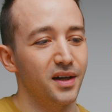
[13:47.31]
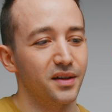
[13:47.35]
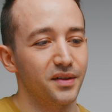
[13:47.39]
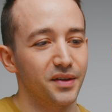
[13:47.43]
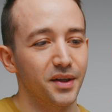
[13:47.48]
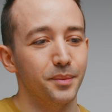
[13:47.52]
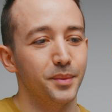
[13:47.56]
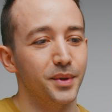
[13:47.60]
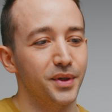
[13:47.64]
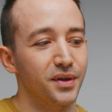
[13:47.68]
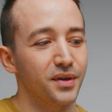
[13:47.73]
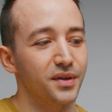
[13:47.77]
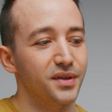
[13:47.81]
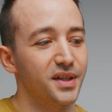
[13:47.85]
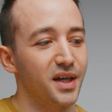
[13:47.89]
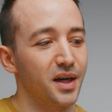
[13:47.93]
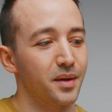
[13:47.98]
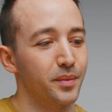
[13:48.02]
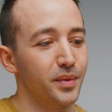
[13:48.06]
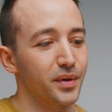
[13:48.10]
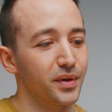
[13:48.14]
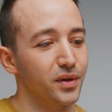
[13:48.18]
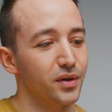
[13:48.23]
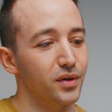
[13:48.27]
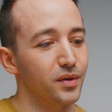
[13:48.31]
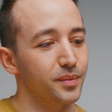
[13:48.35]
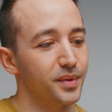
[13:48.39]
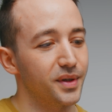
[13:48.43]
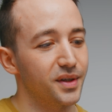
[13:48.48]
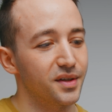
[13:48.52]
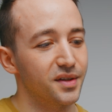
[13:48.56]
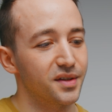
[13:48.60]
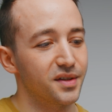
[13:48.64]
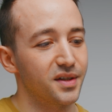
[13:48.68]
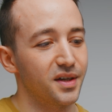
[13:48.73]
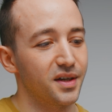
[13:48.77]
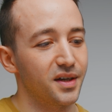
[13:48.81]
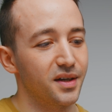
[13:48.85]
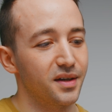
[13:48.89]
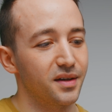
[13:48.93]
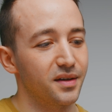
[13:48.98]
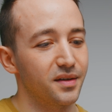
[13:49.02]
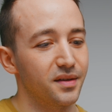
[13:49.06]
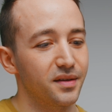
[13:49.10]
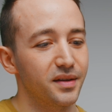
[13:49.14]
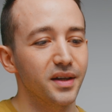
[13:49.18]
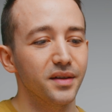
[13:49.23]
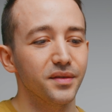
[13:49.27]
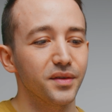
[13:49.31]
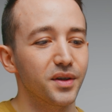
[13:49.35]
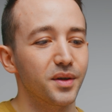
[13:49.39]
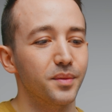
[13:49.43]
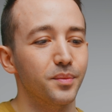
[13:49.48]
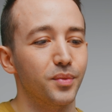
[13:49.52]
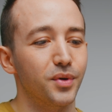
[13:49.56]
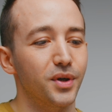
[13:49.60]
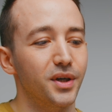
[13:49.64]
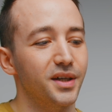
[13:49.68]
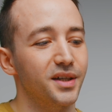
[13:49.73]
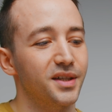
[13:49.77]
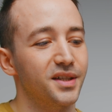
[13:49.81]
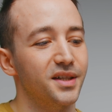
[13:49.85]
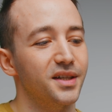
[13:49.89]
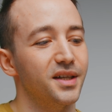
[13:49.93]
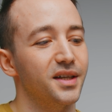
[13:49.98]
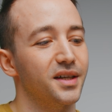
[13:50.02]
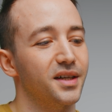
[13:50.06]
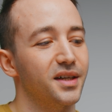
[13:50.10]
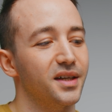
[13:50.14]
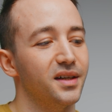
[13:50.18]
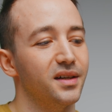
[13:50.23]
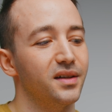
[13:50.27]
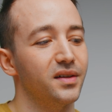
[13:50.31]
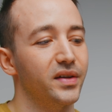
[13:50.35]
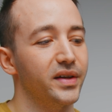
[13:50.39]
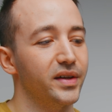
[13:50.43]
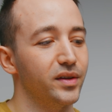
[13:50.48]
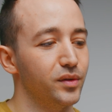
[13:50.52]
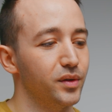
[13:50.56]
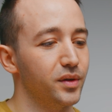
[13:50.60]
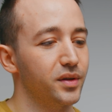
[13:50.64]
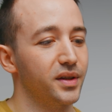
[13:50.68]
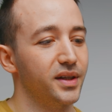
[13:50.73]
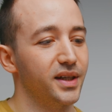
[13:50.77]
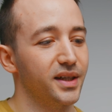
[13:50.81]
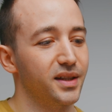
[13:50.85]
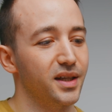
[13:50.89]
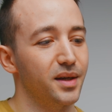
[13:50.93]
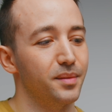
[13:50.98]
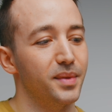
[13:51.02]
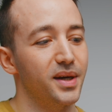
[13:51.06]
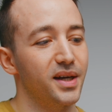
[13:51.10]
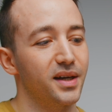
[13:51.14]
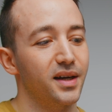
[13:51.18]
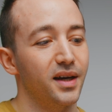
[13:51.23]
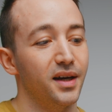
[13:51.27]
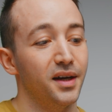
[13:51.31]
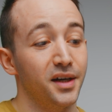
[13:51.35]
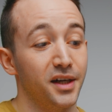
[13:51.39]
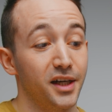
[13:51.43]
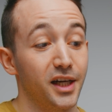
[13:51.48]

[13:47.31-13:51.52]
let me know down below, because they're looking pretty sick and they look like they make